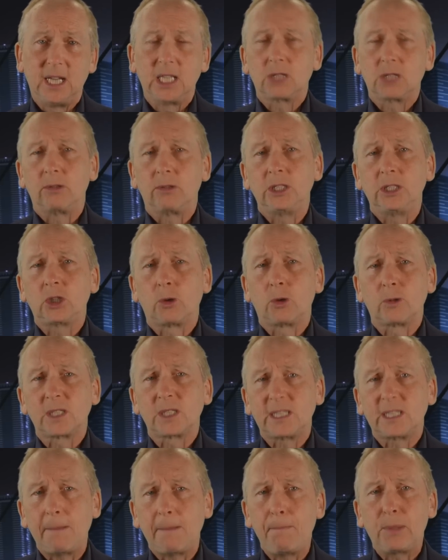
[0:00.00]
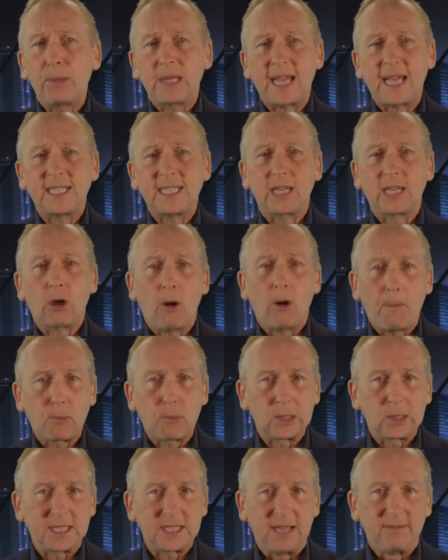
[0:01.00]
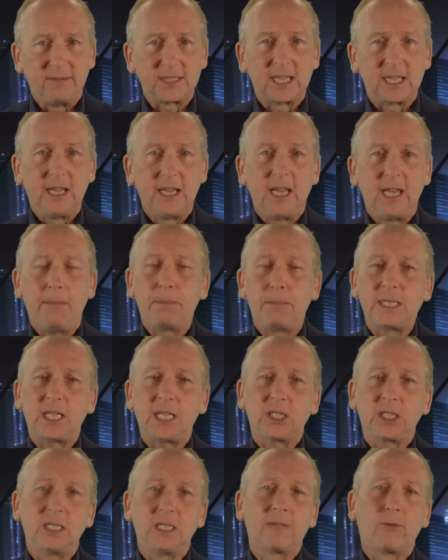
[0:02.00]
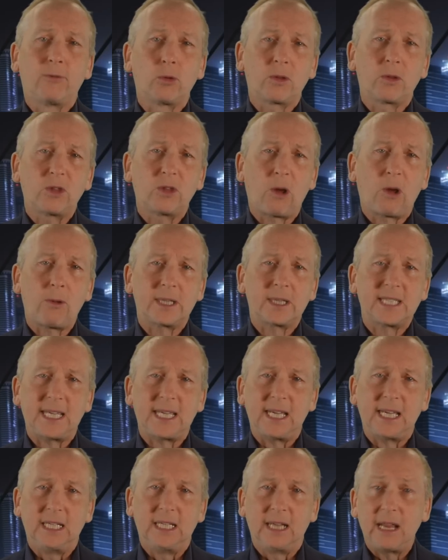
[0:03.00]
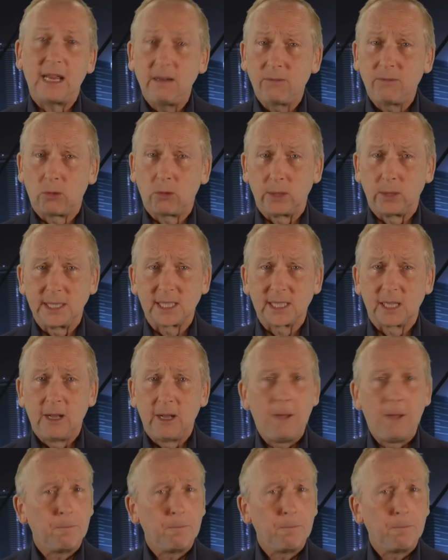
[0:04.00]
to ensure sympathetic operatives in positions of authority and influence.